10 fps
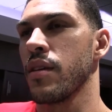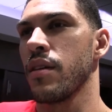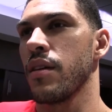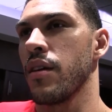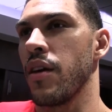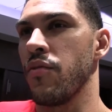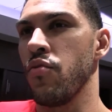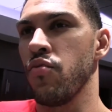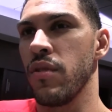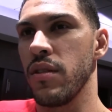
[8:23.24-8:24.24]
If you
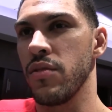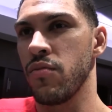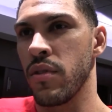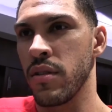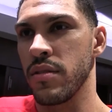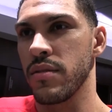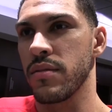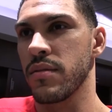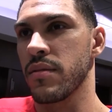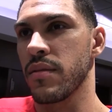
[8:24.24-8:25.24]
really want it,
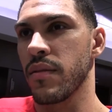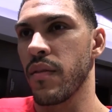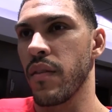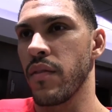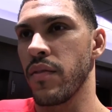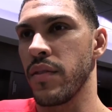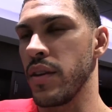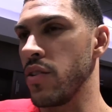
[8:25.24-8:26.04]
then